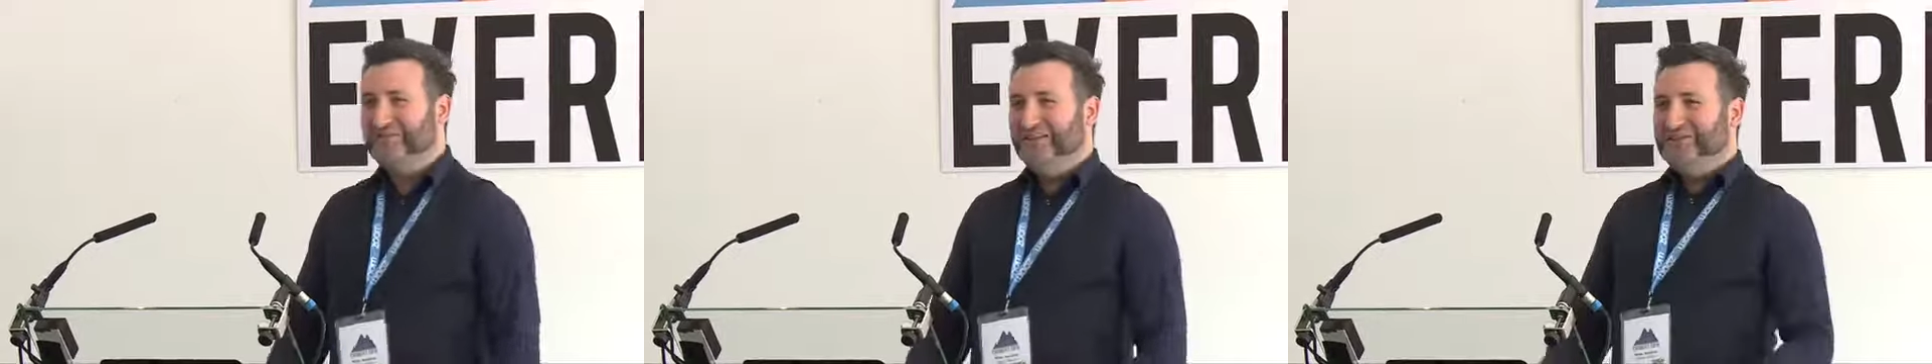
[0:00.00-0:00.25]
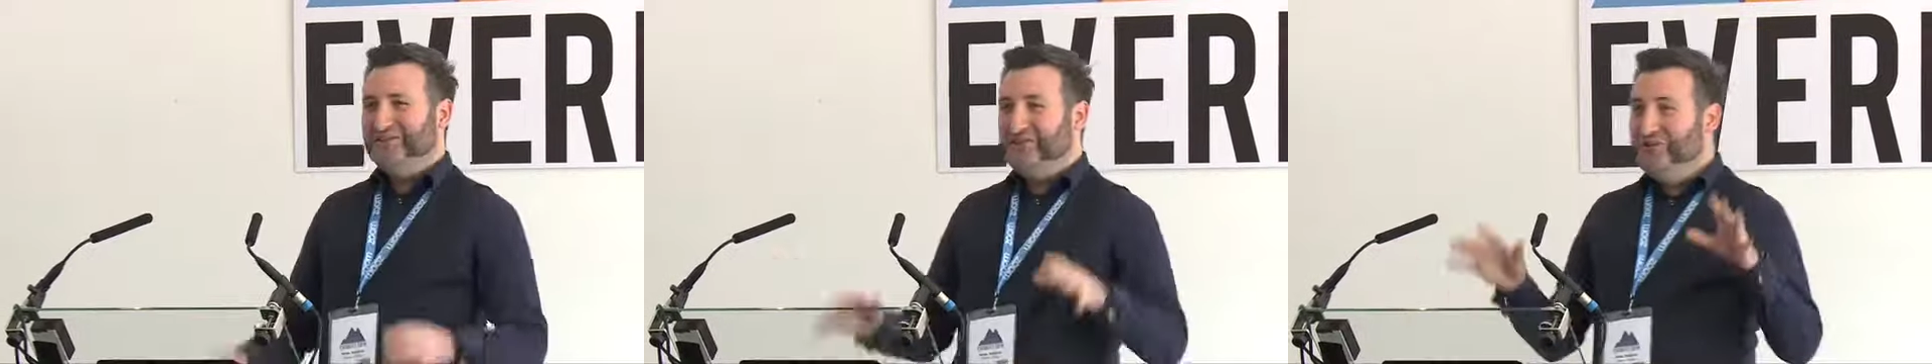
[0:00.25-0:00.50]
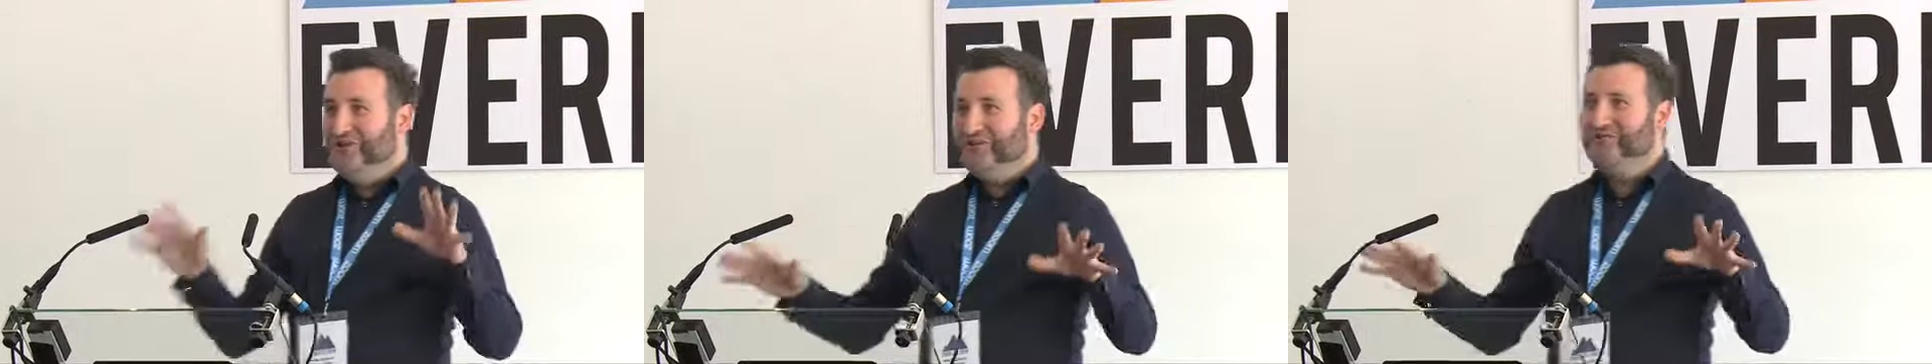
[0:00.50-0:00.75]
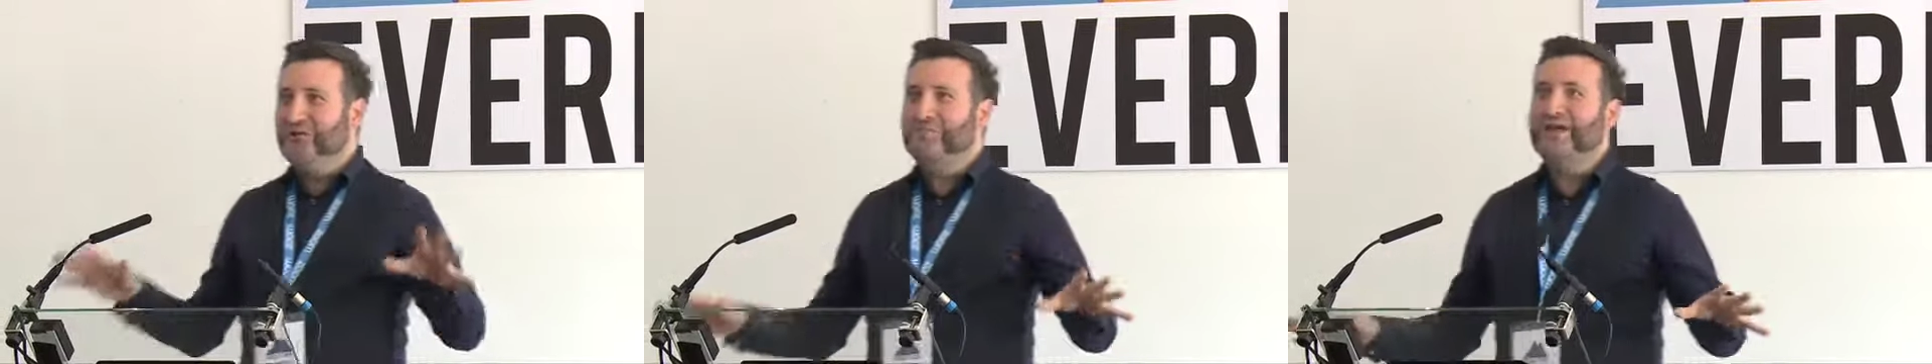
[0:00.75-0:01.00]
So you know
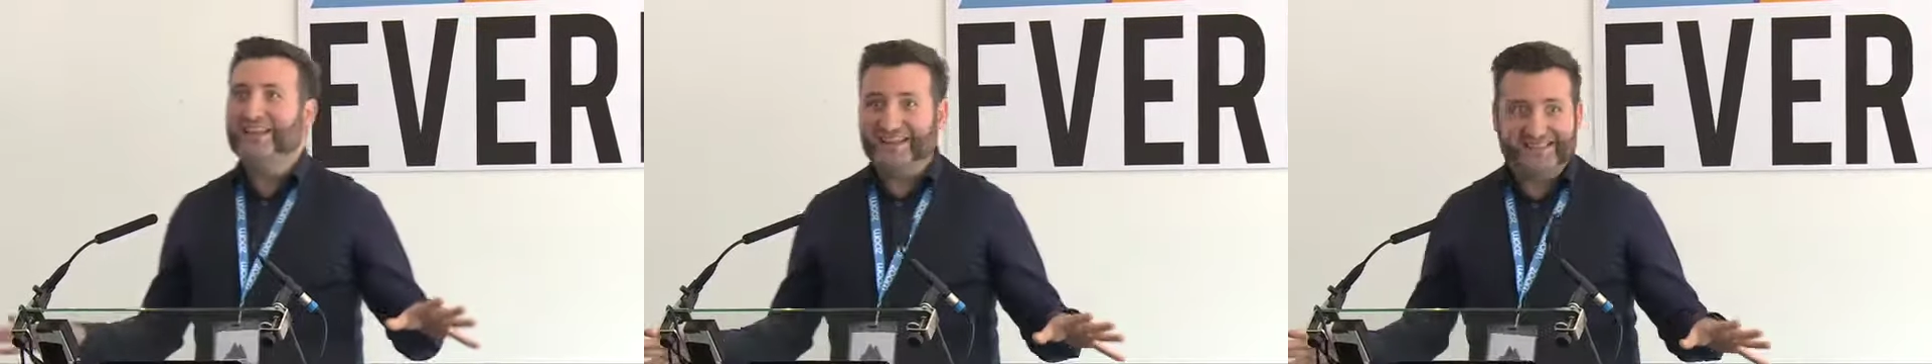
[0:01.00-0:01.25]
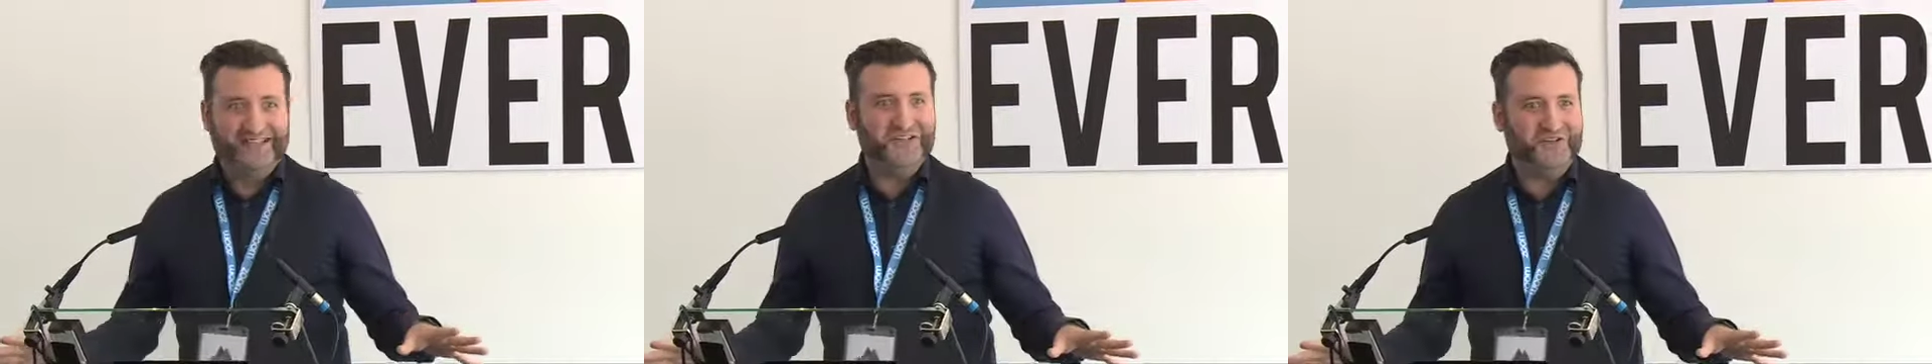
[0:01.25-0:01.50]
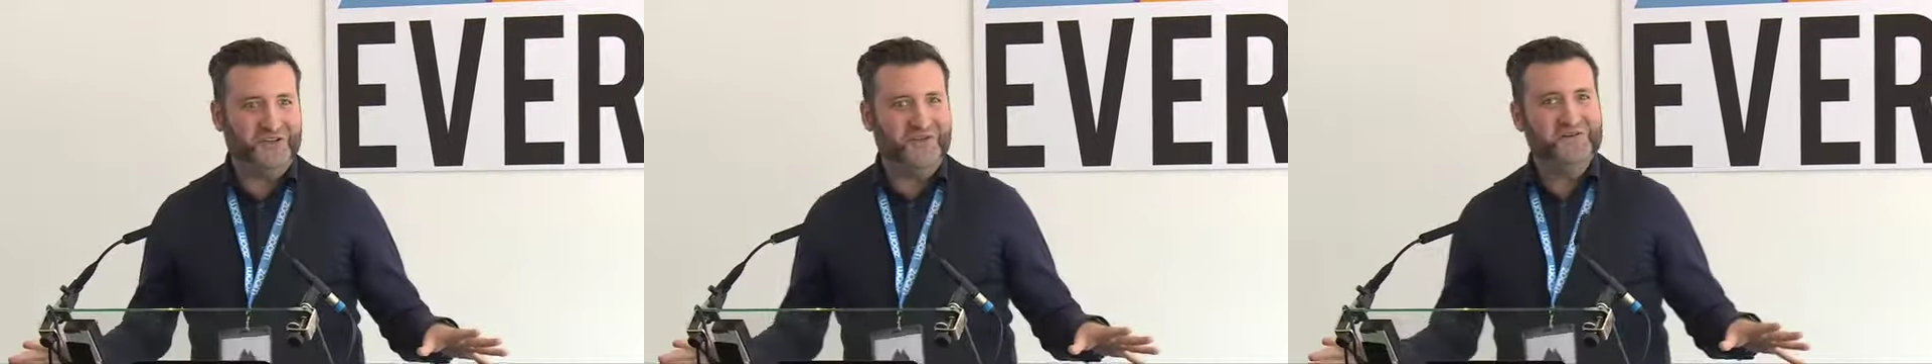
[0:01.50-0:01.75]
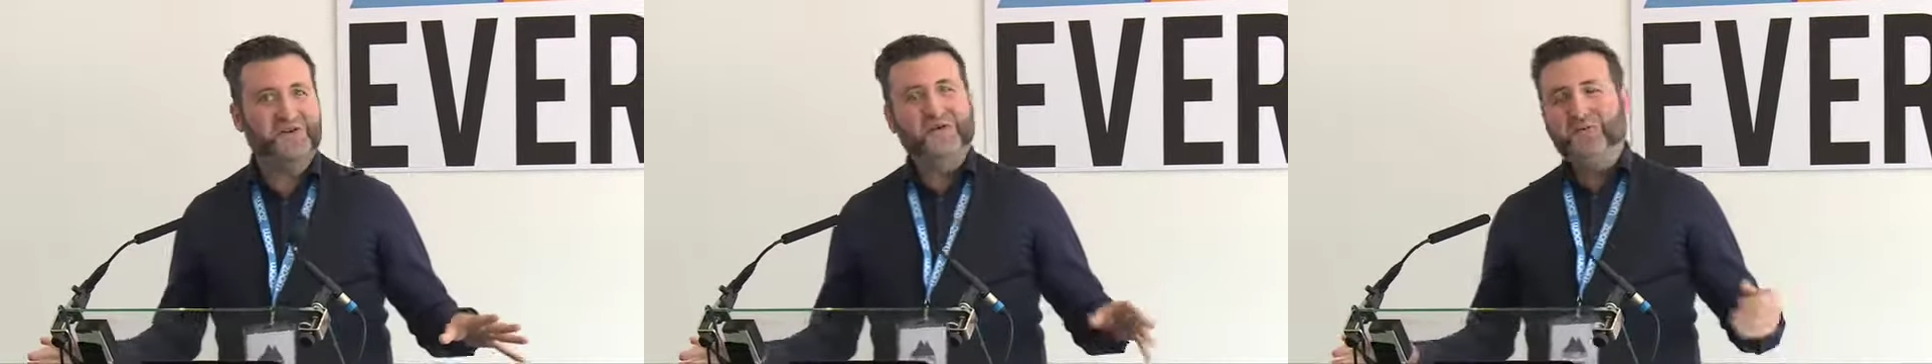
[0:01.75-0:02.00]
if they're paying
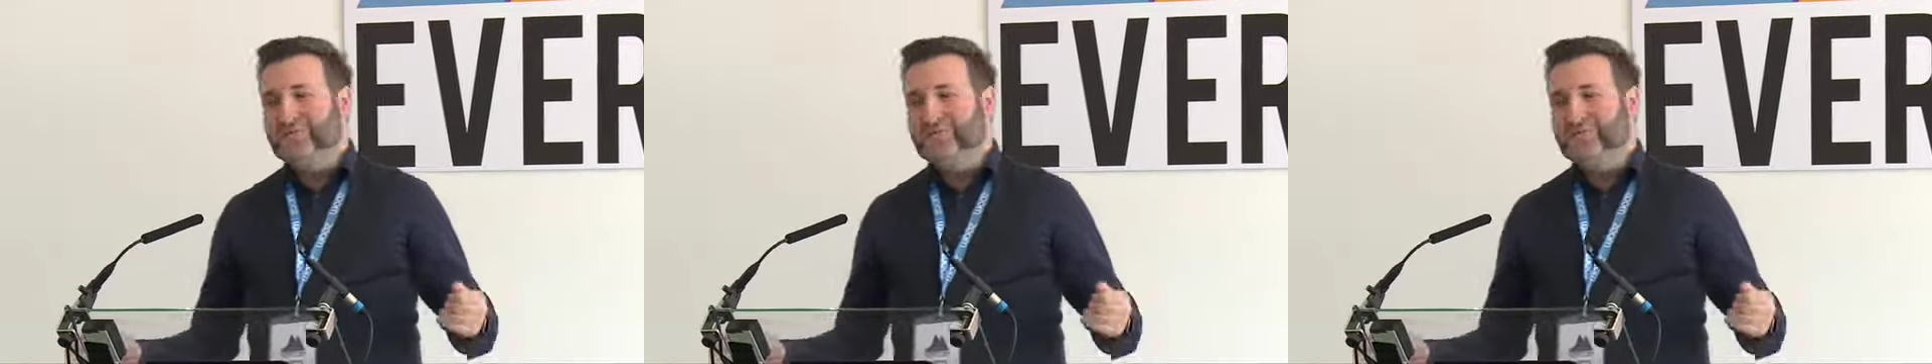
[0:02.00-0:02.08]
attention